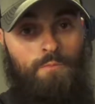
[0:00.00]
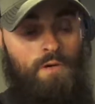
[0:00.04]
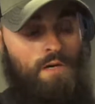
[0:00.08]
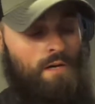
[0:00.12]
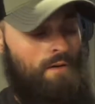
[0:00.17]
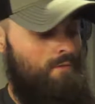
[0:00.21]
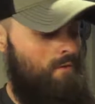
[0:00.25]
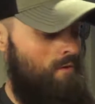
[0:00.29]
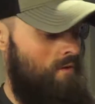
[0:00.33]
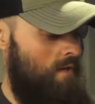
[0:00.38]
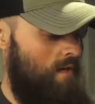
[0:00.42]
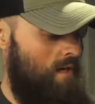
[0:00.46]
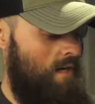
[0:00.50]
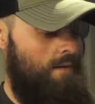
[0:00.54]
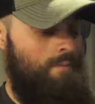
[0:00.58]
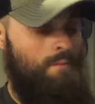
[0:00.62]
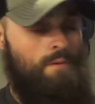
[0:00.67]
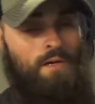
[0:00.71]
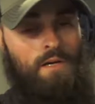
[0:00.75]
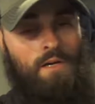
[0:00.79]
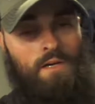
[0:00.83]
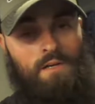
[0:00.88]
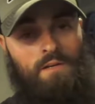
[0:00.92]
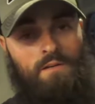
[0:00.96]
I've already got
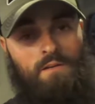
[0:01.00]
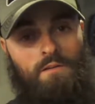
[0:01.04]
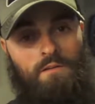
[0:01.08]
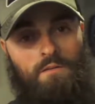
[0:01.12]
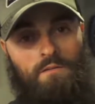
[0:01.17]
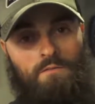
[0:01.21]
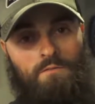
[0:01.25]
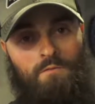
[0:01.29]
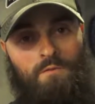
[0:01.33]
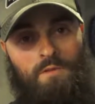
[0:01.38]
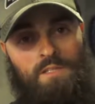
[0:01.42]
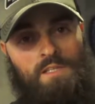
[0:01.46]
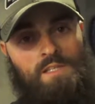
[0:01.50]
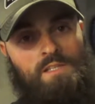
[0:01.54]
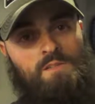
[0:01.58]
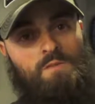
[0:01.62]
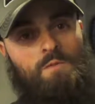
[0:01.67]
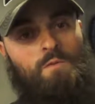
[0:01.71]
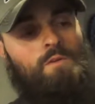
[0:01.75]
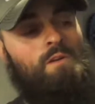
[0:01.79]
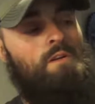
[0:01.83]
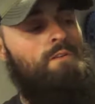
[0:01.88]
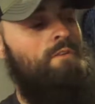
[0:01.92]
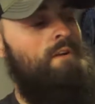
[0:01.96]
my release
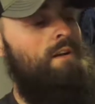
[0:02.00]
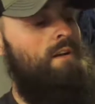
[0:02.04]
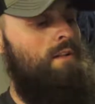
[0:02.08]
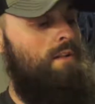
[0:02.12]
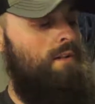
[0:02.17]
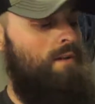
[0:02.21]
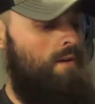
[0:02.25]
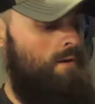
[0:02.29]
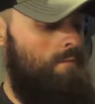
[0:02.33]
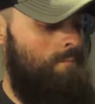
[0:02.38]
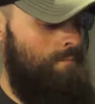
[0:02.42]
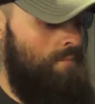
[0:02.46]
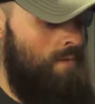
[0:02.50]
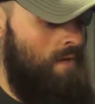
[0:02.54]
on and ready to go.